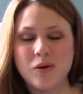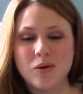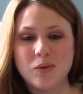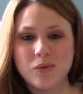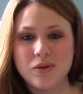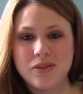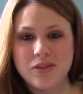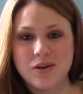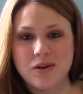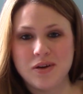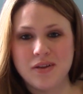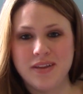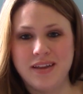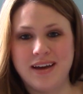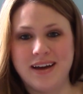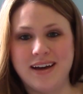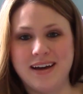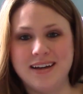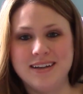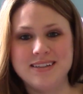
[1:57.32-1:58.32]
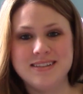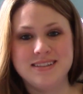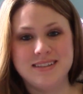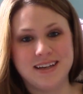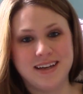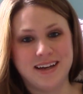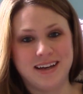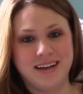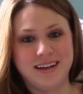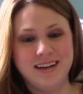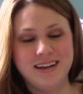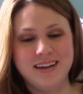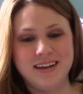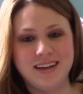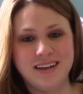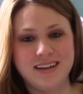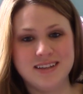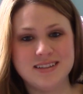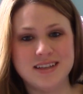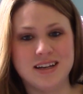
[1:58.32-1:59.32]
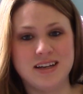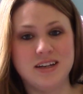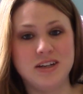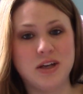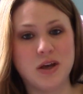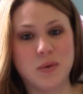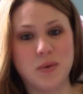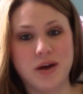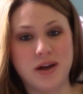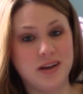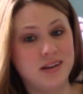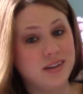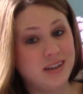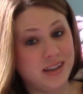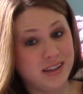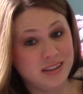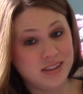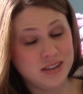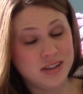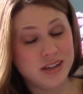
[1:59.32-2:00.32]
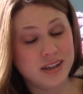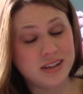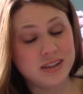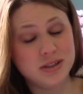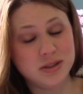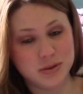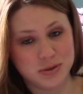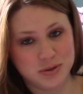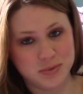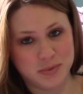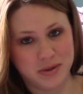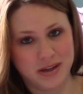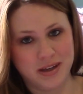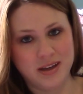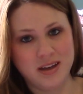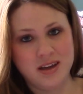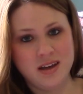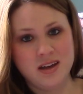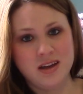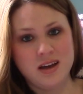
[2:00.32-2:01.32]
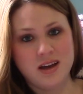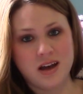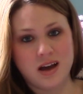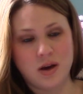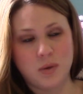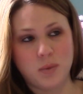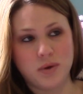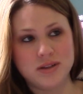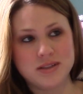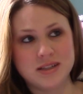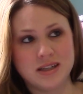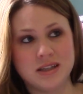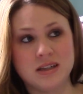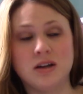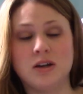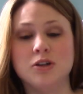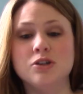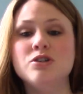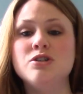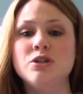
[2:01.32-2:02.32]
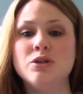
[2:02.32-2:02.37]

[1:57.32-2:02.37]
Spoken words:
with all that said, he decided to go ahead and induce me. I went in on